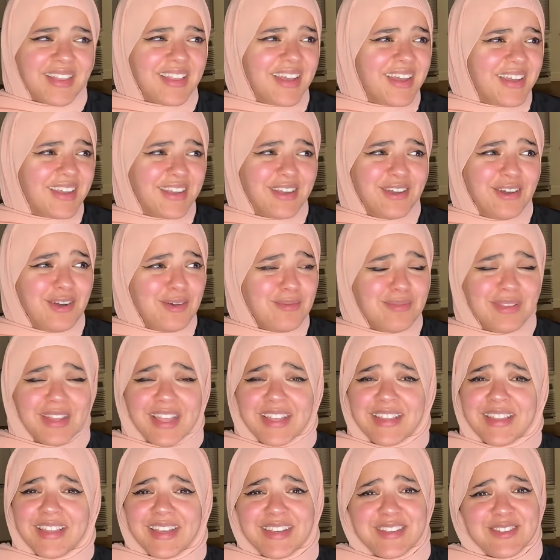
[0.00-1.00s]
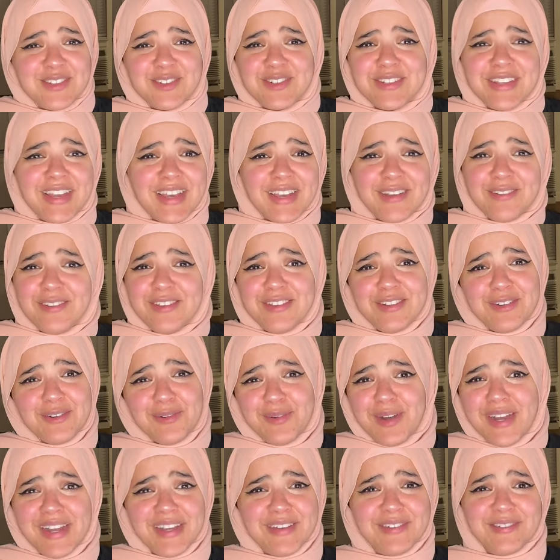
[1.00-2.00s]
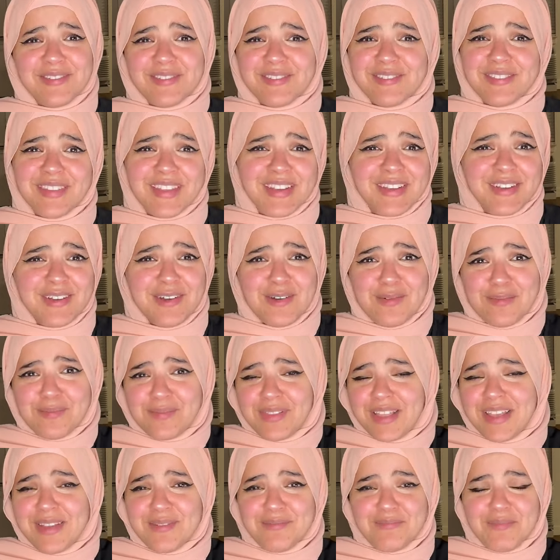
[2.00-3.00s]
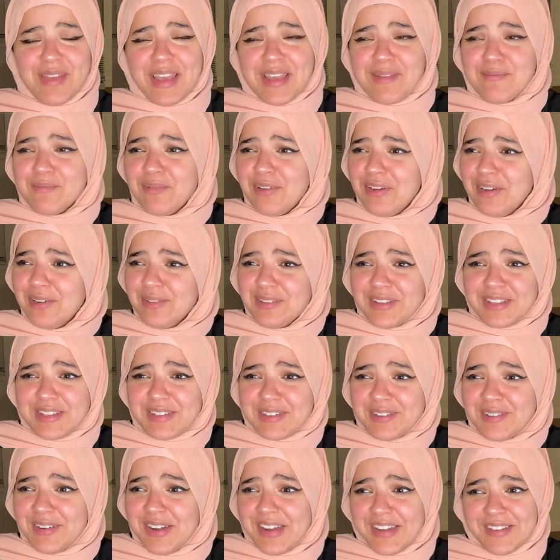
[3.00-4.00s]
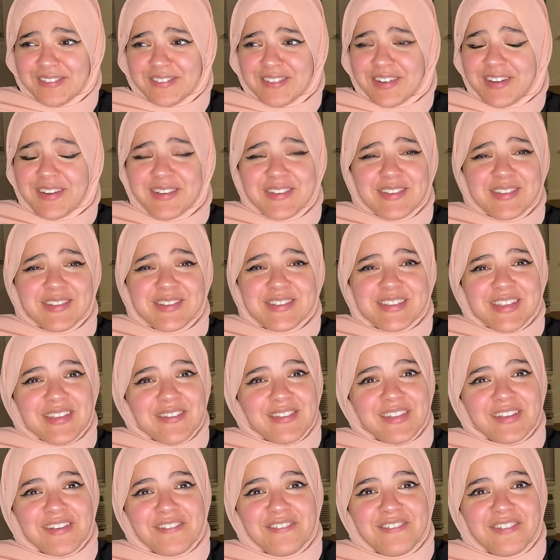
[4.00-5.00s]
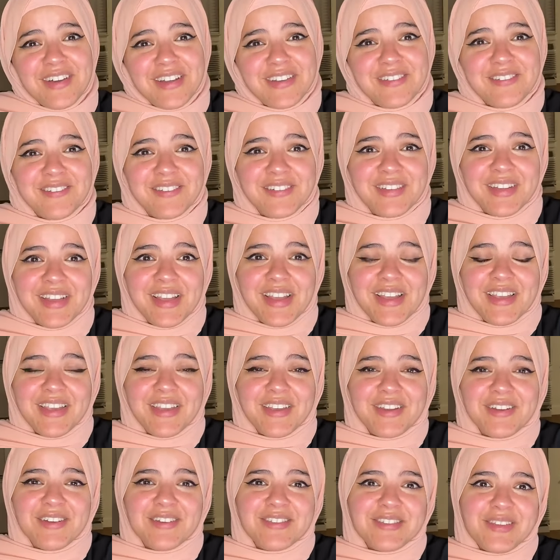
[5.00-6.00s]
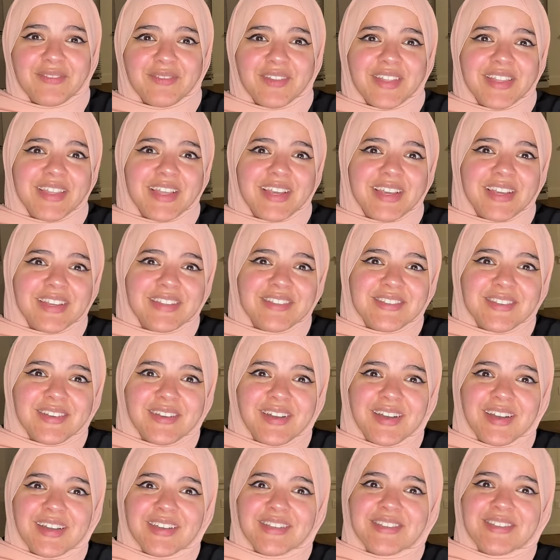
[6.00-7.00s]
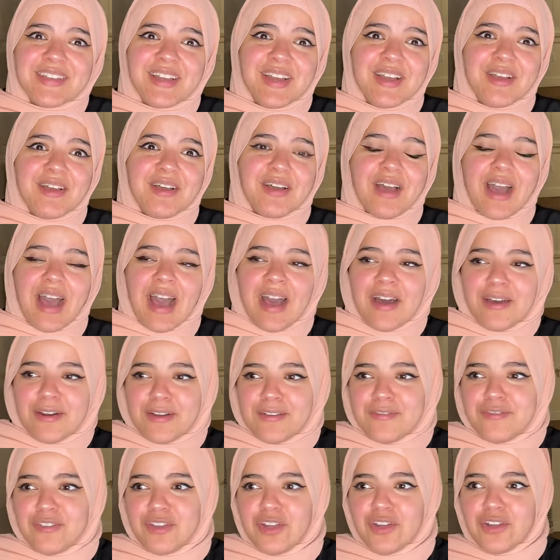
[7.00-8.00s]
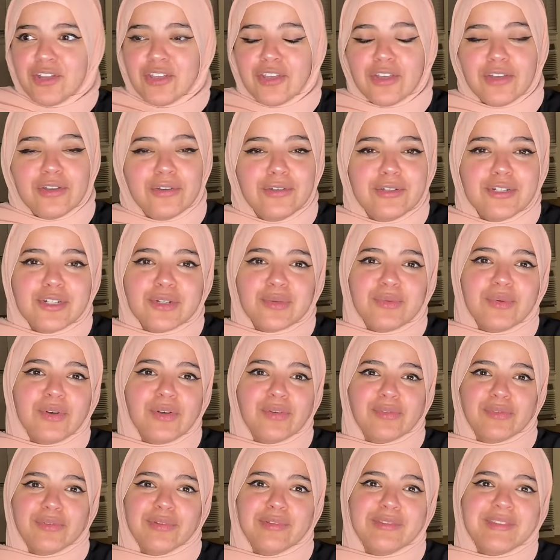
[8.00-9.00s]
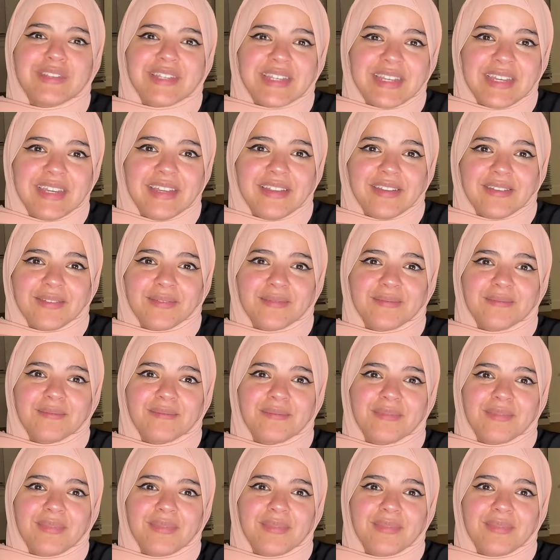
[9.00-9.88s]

Like, go play laser tag with your wife. Like, go play paintball with your wife. Go do something fun, you know, something that gets you guys out of your usual routine